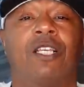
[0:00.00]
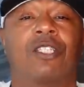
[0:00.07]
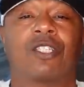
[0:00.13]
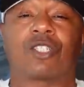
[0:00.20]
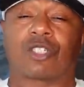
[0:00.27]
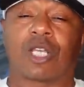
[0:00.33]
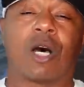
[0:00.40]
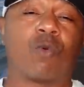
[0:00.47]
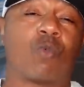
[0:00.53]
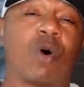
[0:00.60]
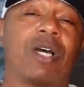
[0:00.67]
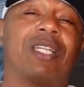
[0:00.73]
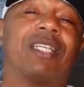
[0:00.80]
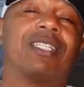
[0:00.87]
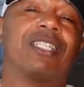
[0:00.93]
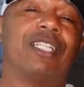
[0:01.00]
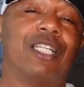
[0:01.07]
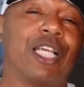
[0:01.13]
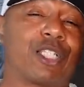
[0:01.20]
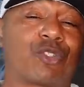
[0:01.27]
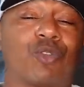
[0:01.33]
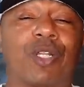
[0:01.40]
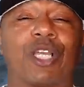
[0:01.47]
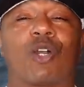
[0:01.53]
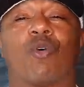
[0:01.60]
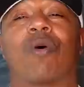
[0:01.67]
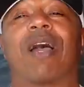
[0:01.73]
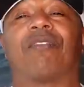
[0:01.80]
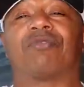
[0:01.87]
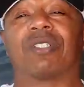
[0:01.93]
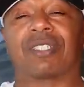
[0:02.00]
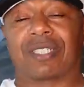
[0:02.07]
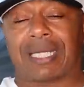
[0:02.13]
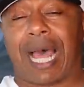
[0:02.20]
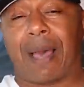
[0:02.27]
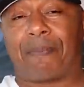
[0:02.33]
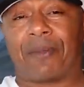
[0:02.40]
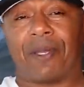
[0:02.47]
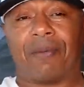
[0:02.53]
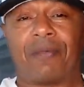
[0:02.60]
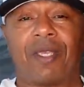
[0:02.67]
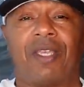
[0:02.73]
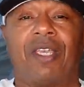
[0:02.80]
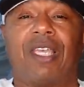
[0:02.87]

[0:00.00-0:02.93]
Someone is literally gonna have to stop him.